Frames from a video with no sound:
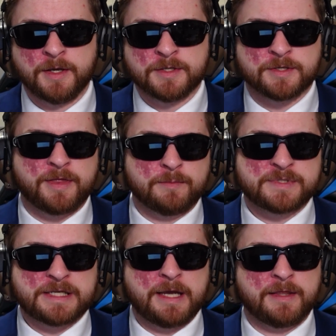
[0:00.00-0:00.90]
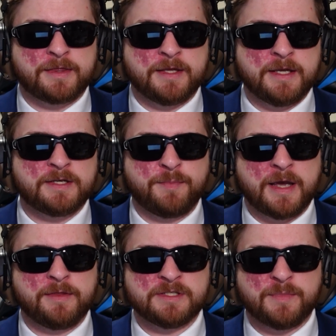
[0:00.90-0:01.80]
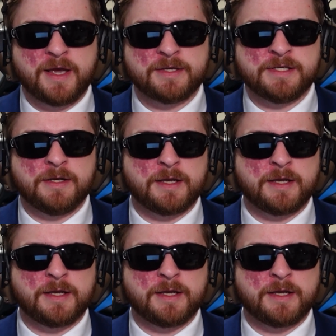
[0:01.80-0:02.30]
So them saying that they need to ban these magazines